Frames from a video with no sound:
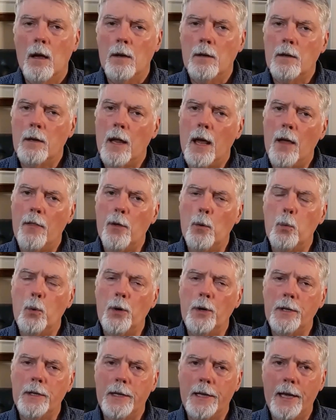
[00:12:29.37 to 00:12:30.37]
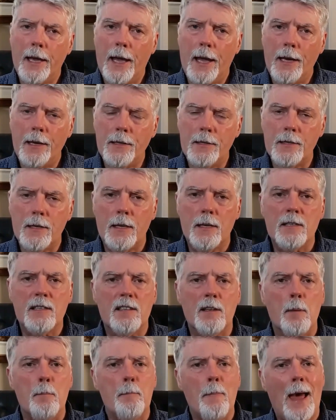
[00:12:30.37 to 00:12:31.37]
Now, the word gait is
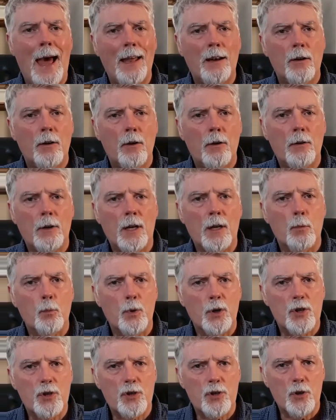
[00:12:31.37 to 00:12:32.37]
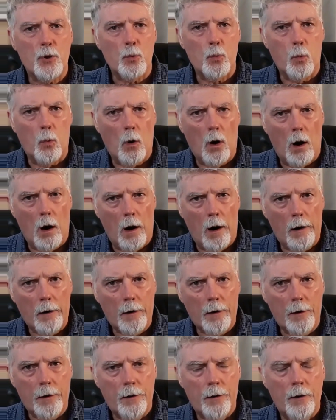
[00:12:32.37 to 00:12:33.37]
the manner in which you
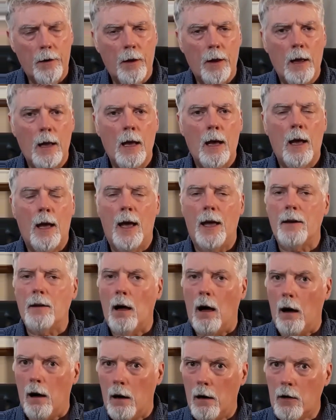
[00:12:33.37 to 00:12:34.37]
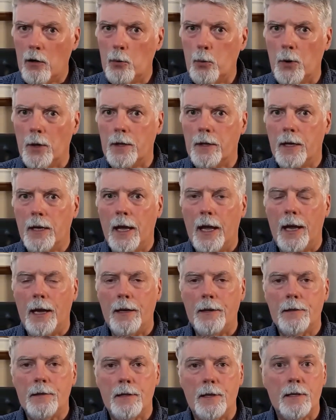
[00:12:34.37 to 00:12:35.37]
walk. An awkward
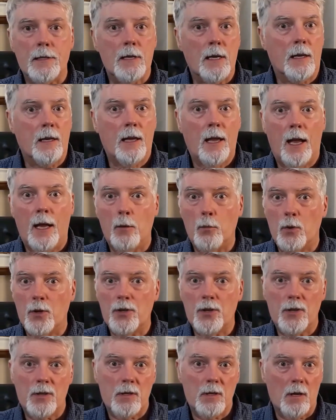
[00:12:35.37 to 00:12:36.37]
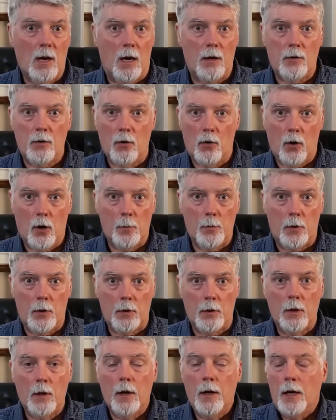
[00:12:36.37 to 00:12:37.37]
gait is a gait which is not
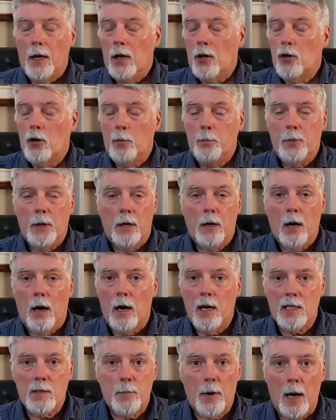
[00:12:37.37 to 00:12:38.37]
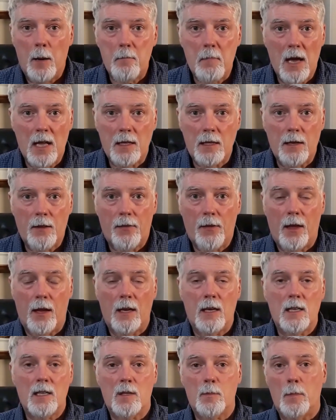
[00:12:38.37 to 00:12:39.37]
normal. It could be caused by many
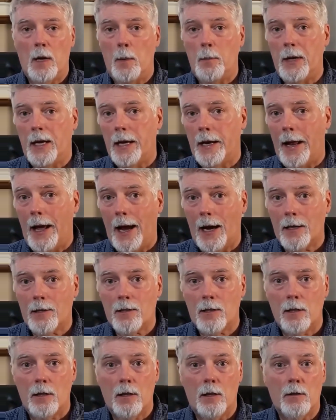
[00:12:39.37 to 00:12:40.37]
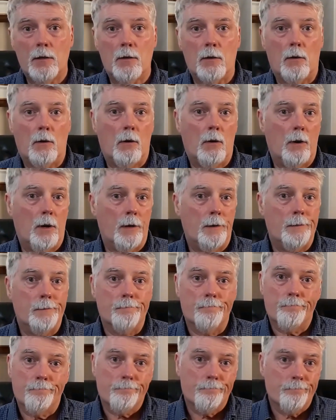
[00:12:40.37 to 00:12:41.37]
things, maybe an accident or
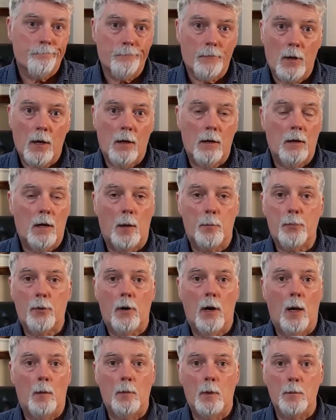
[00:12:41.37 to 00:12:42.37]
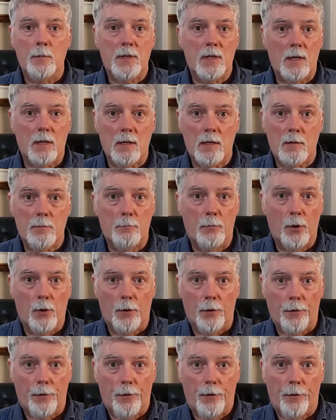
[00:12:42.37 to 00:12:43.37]
a problem since
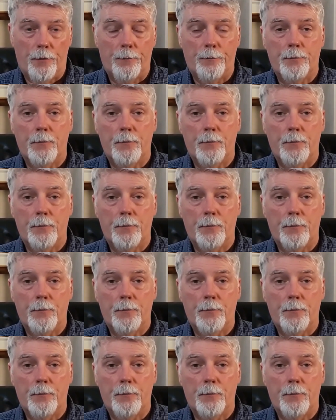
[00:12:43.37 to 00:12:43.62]
birth.